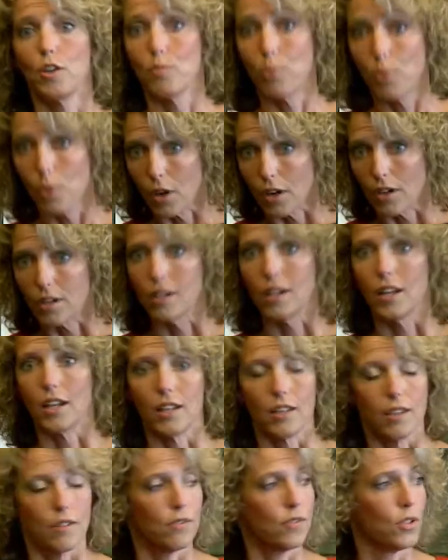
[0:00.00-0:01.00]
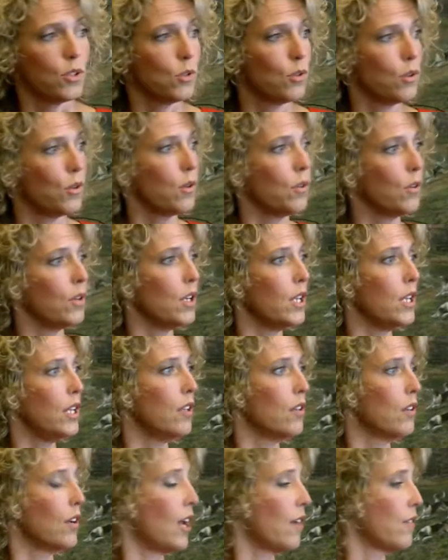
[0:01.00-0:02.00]
important. Any of you who
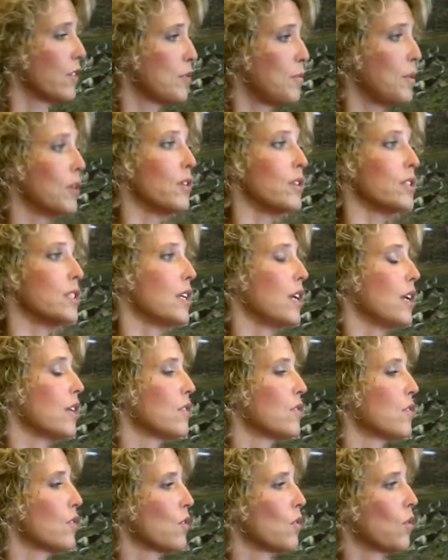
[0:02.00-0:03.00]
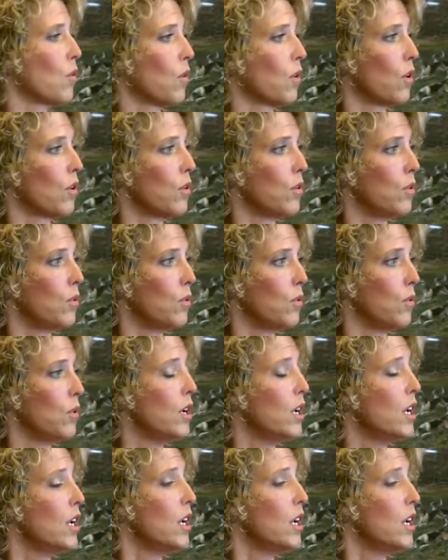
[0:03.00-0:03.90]
either have experienced cancer or who